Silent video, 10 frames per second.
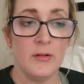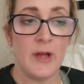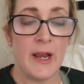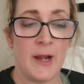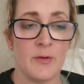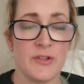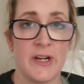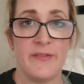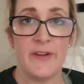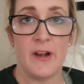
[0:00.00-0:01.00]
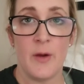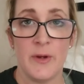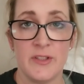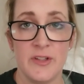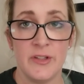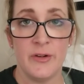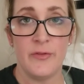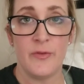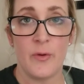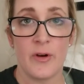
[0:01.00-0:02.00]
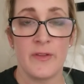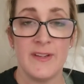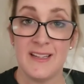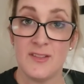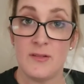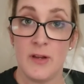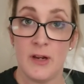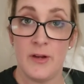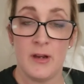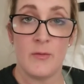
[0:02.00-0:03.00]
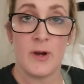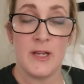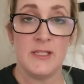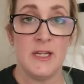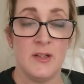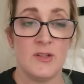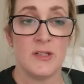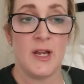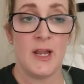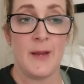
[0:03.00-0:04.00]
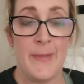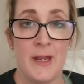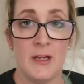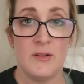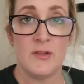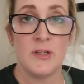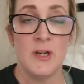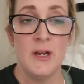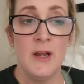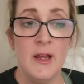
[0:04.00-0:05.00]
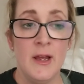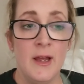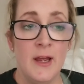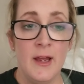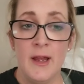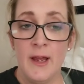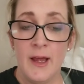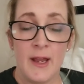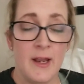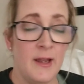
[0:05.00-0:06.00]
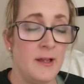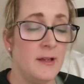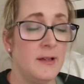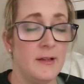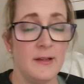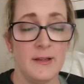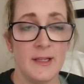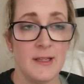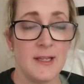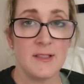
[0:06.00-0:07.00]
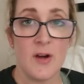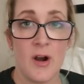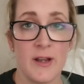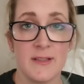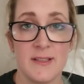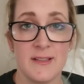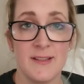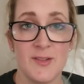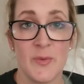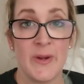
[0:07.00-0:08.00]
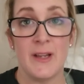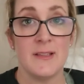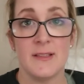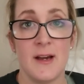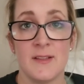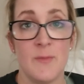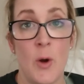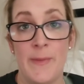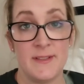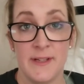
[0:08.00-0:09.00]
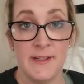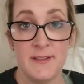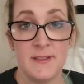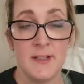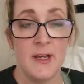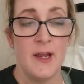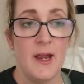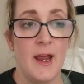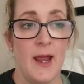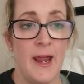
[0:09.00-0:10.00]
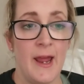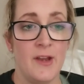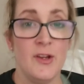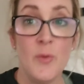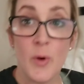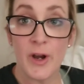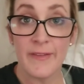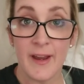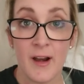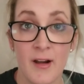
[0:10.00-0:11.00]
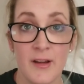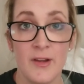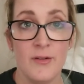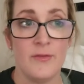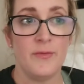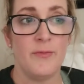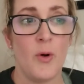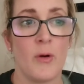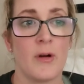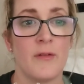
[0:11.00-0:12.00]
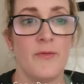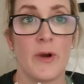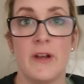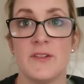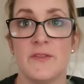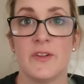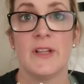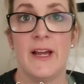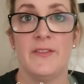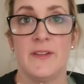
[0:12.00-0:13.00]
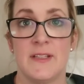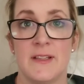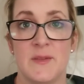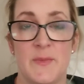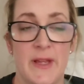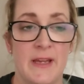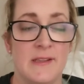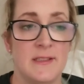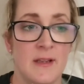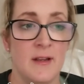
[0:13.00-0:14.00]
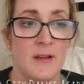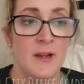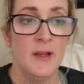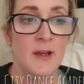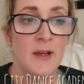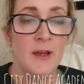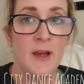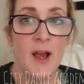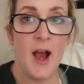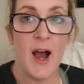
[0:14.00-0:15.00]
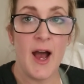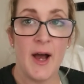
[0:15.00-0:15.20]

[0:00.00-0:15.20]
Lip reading: and I were trying to figure out what to do for the dance studio here where I teach and I manage. And that's the hardest decision when it's a small business and you work there. You've poured 4 years of your life into this place, and